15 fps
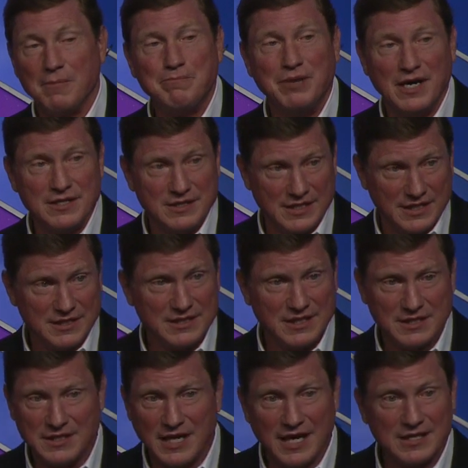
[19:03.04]
abundance,
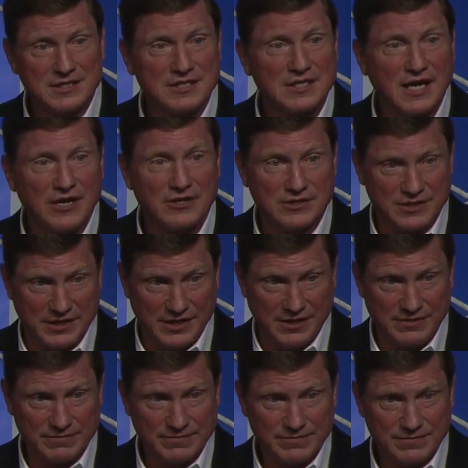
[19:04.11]
not scarcity.
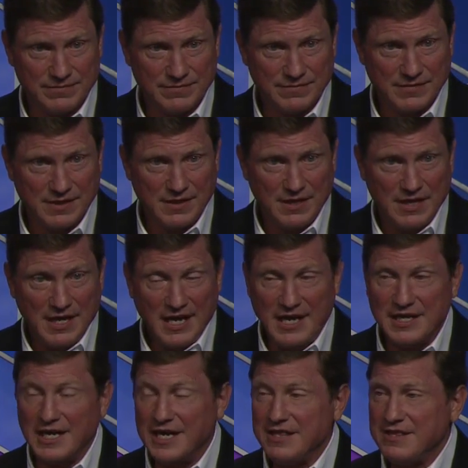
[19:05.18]

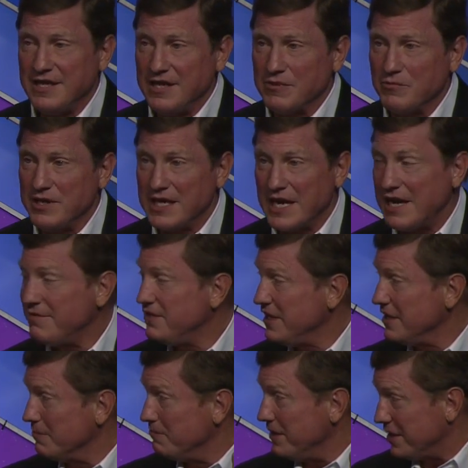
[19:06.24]
And I think we have
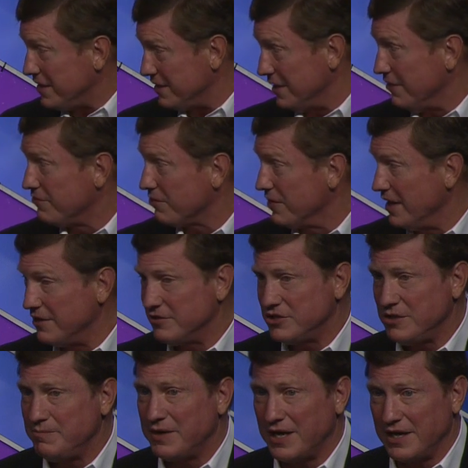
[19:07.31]
the ability through
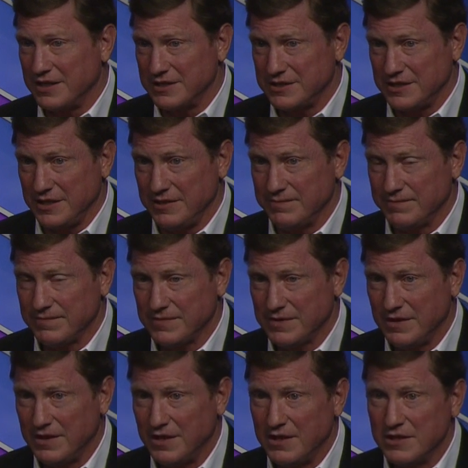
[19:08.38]
energy policy
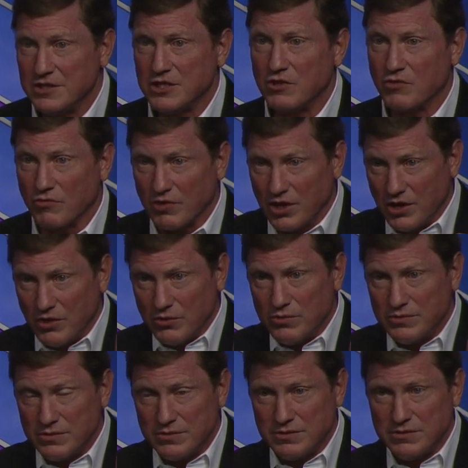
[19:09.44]
to
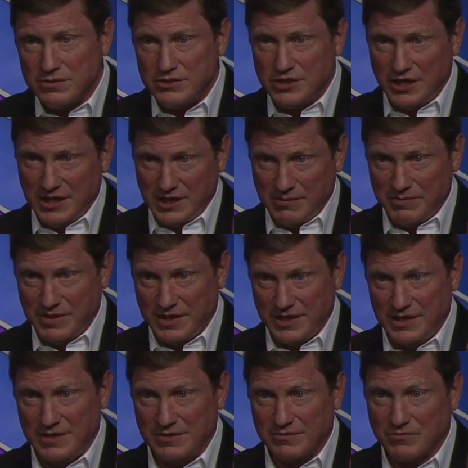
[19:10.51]
grow
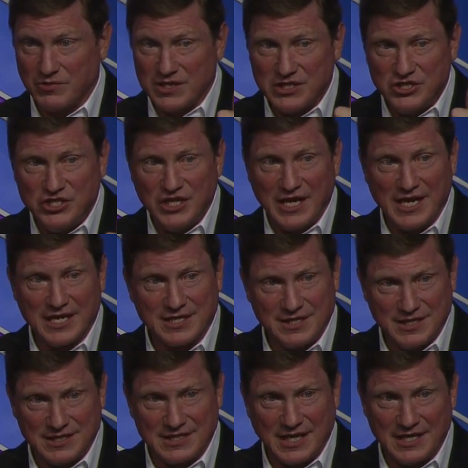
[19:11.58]
GDP, reject
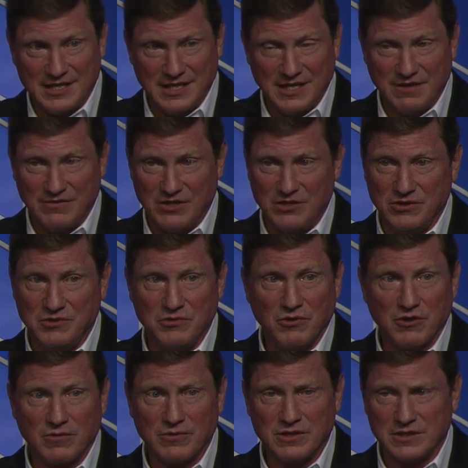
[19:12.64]
this idea of a new
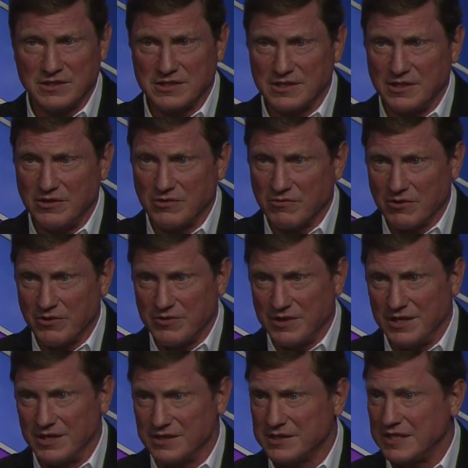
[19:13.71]
normal and slow growth mm -hmm.
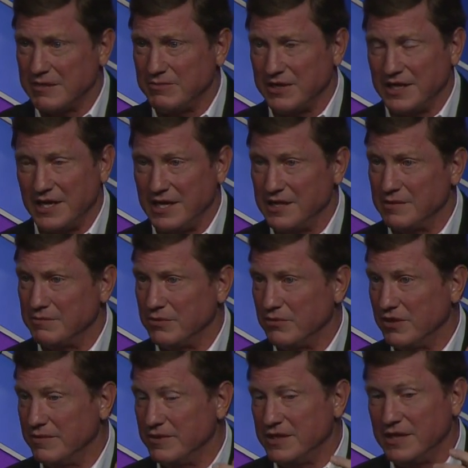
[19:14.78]
and mm-hmm. unacceptably high
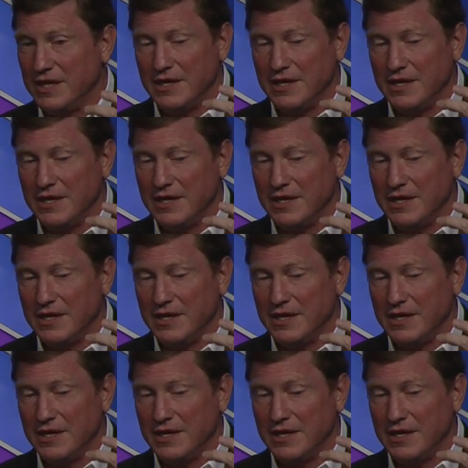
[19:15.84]
unemployment,